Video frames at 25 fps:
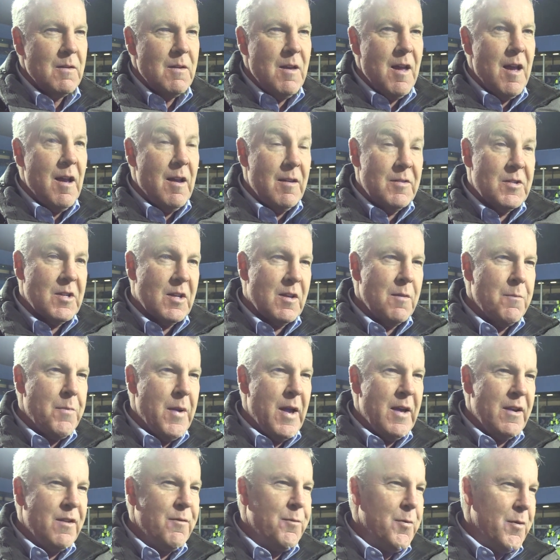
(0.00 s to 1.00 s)
Yeah, it's a
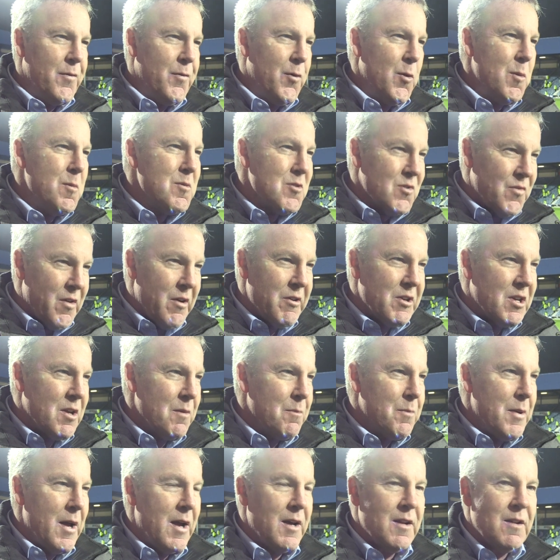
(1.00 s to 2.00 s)
competitive performance, very
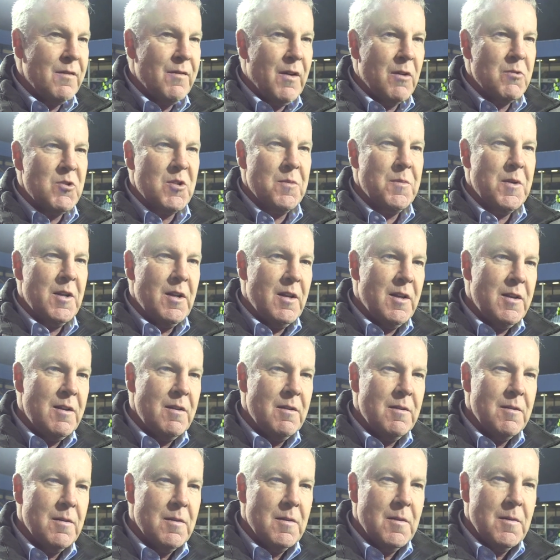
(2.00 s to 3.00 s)
competitive. Ultimately,
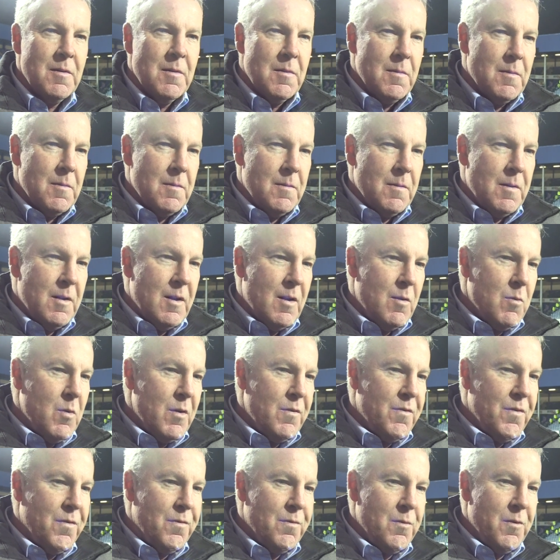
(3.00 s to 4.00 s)
you know,
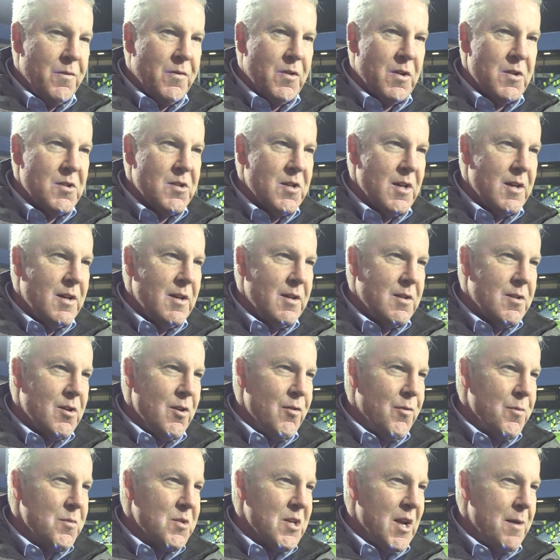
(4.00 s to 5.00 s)
we've conceded
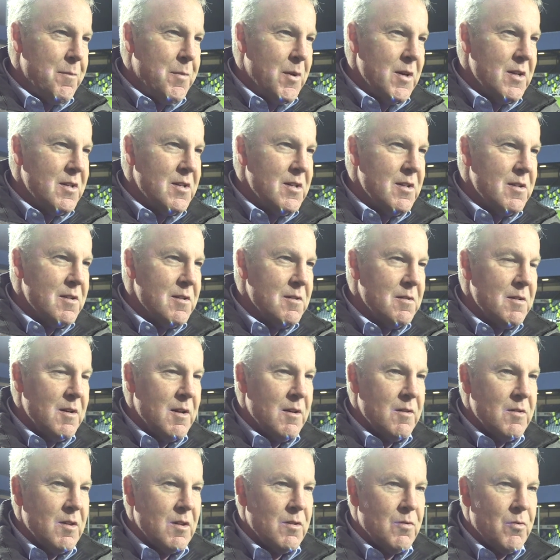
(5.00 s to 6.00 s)
two from set pieces. You
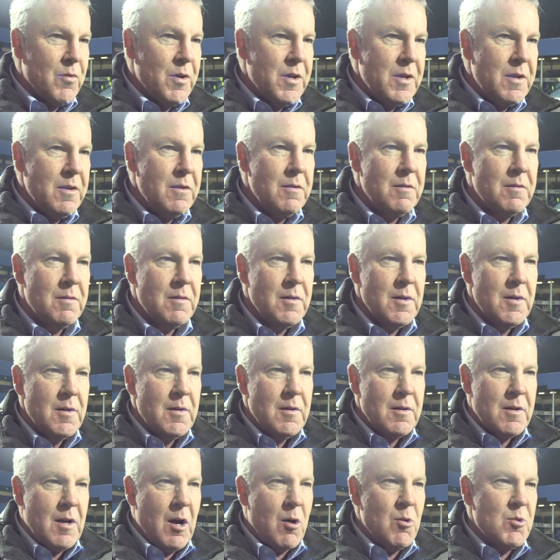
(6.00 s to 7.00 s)
know, the three
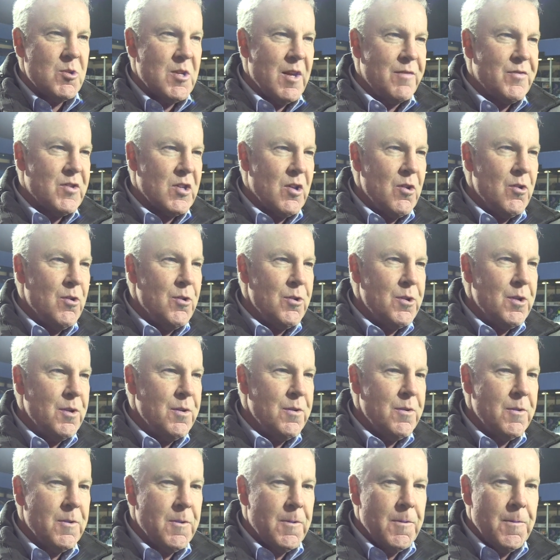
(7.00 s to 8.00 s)
goals they've scored
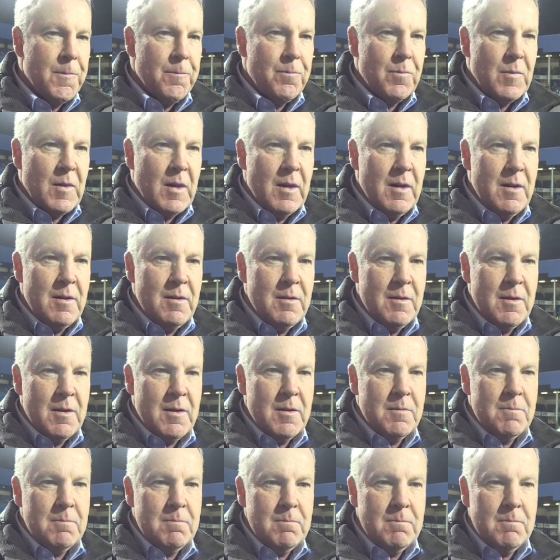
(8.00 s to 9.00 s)
in
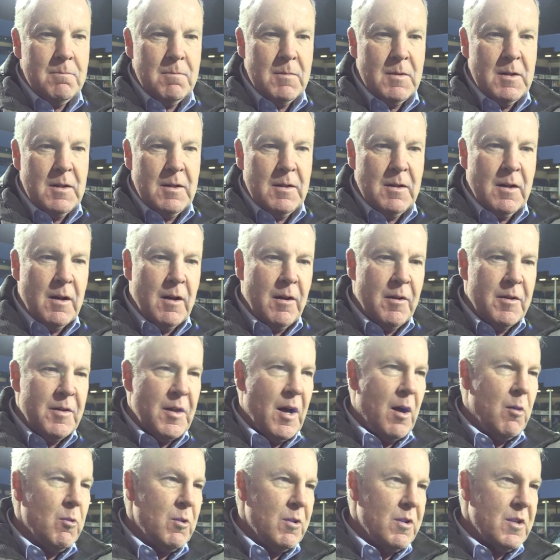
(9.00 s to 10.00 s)

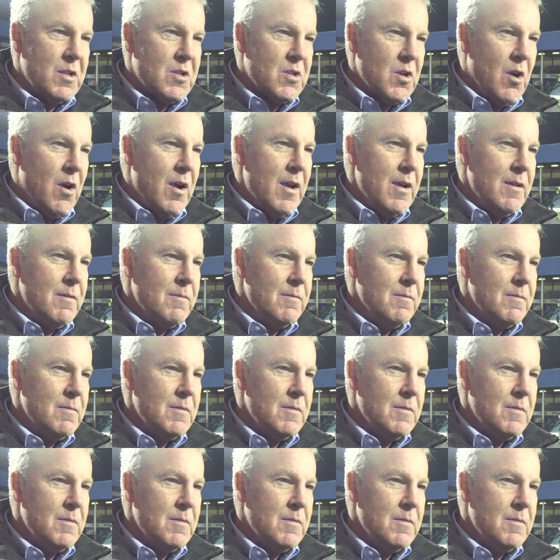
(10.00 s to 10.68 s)
the whole of the tie,